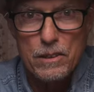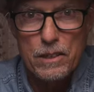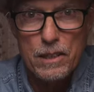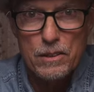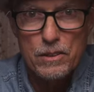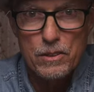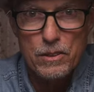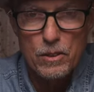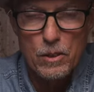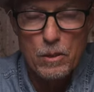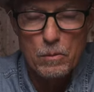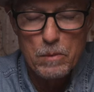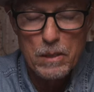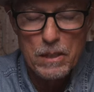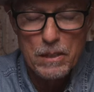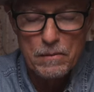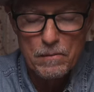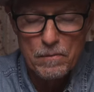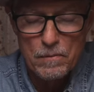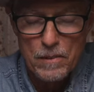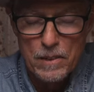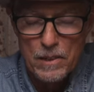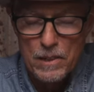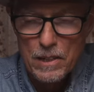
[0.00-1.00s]
Texoma.
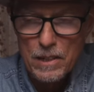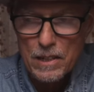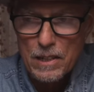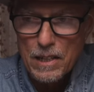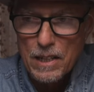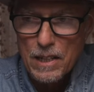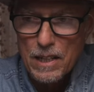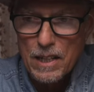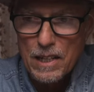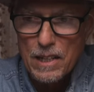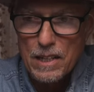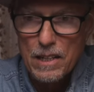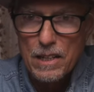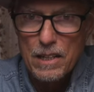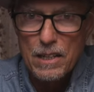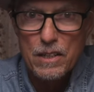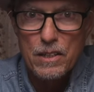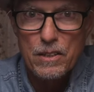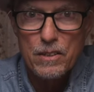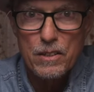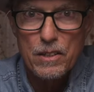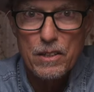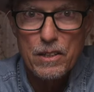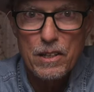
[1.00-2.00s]

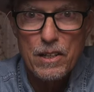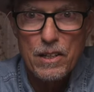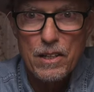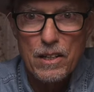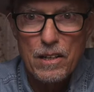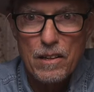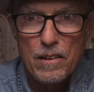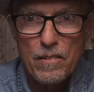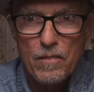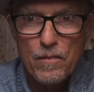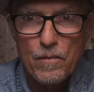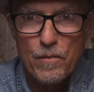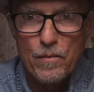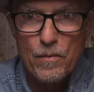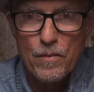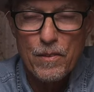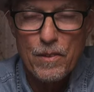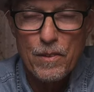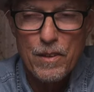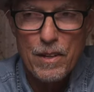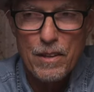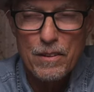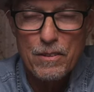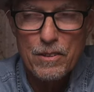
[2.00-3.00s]
And
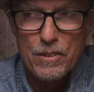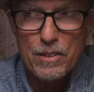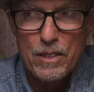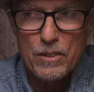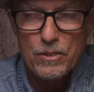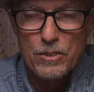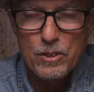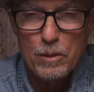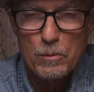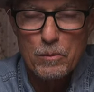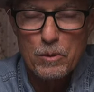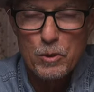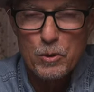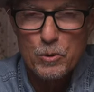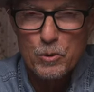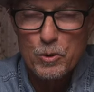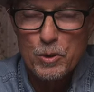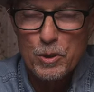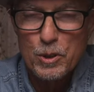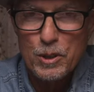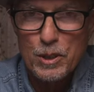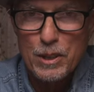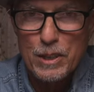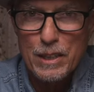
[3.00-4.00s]
Texoma's
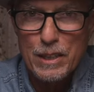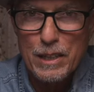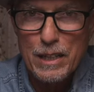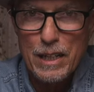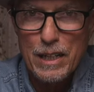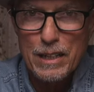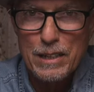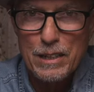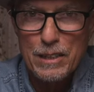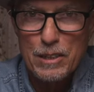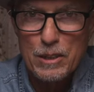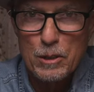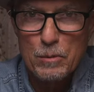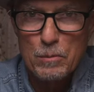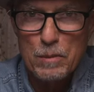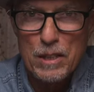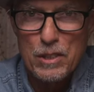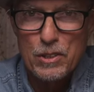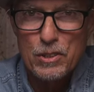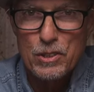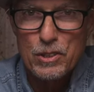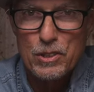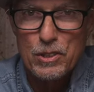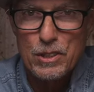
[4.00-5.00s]
really gotten under
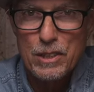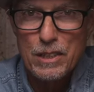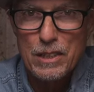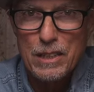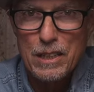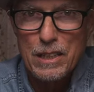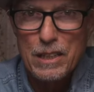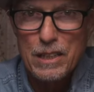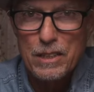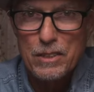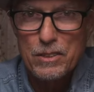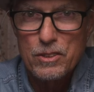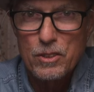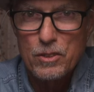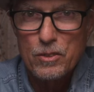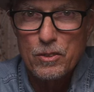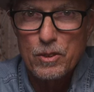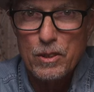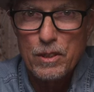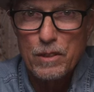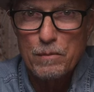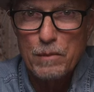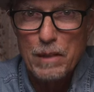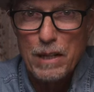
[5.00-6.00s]
my skin. It's
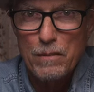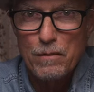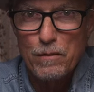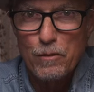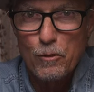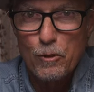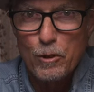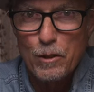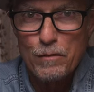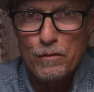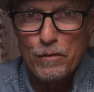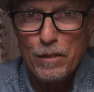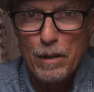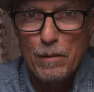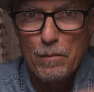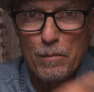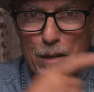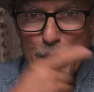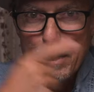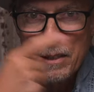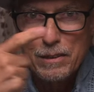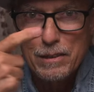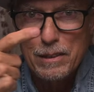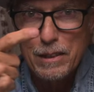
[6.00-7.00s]
only about 45
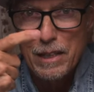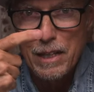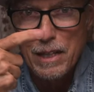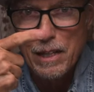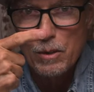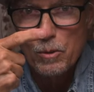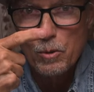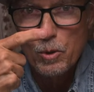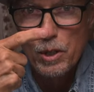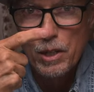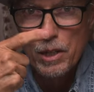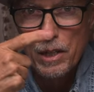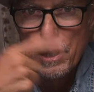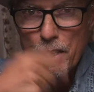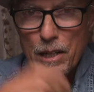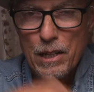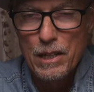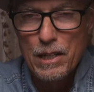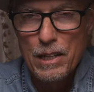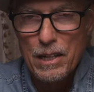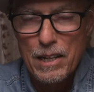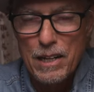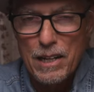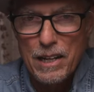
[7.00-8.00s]
miles that away.
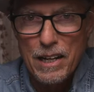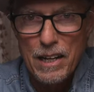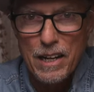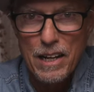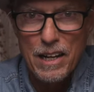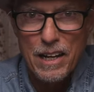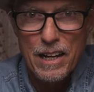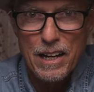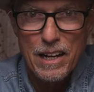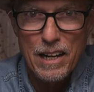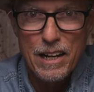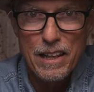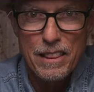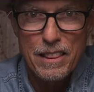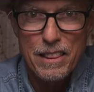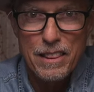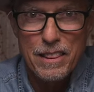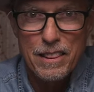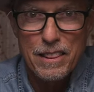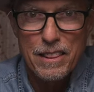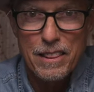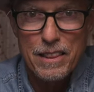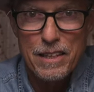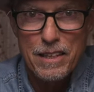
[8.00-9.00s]
And I
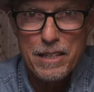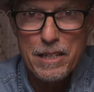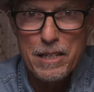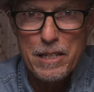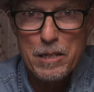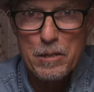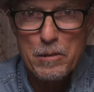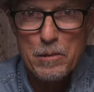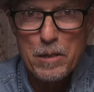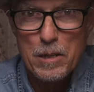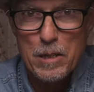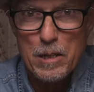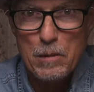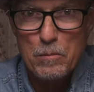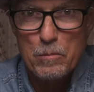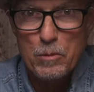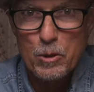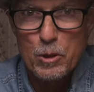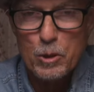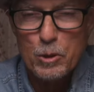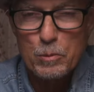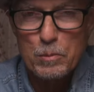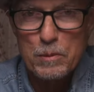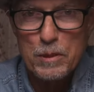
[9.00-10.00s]
think that I'm
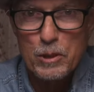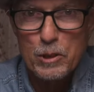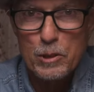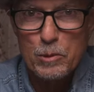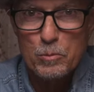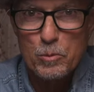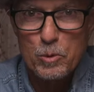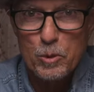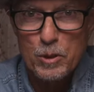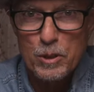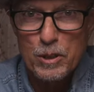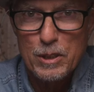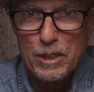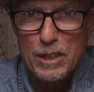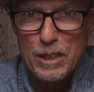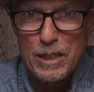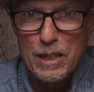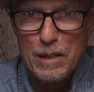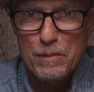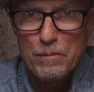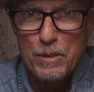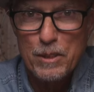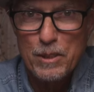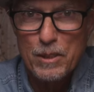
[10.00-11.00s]
gonna spend some more
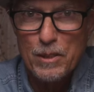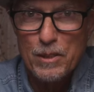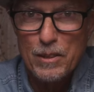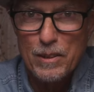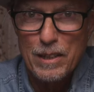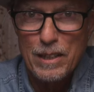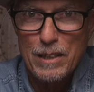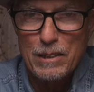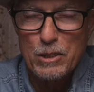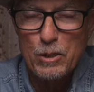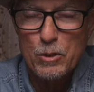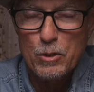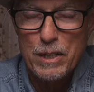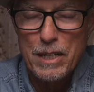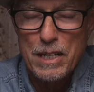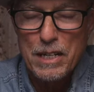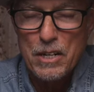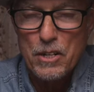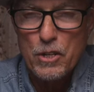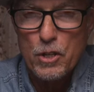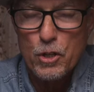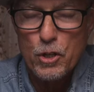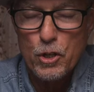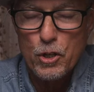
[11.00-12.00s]
time there on that
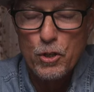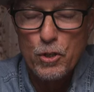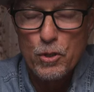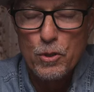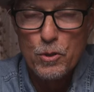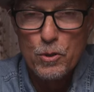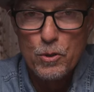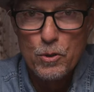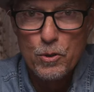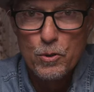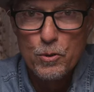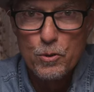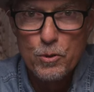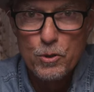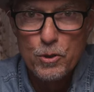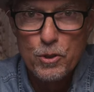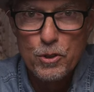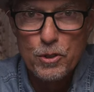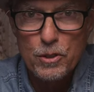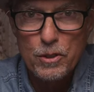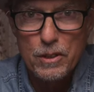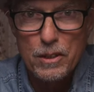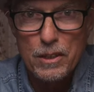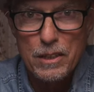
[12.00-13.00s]
great
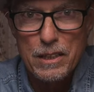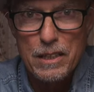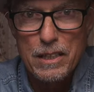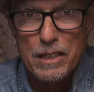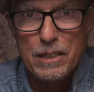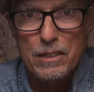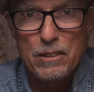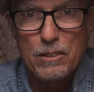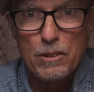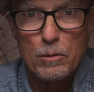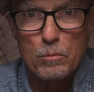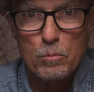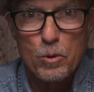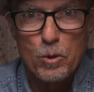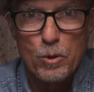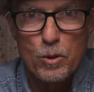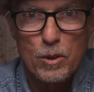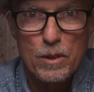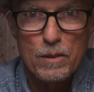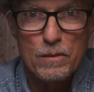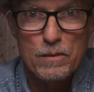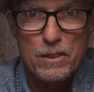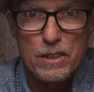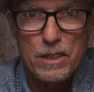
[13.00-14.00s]
huge lake on the
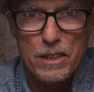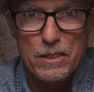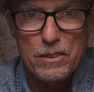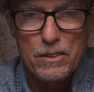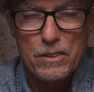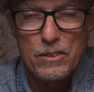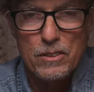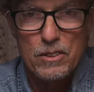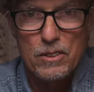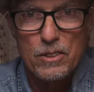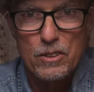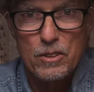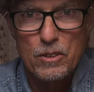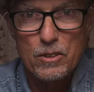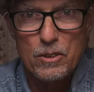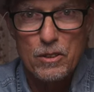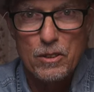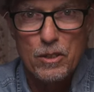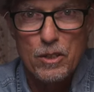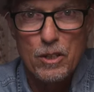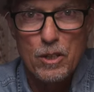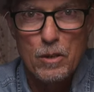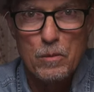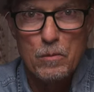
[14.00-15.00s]
border of Texas and
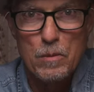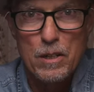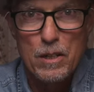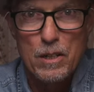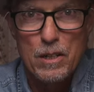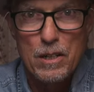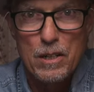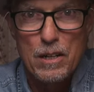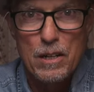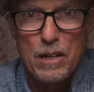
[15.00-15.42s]
Oklahoma,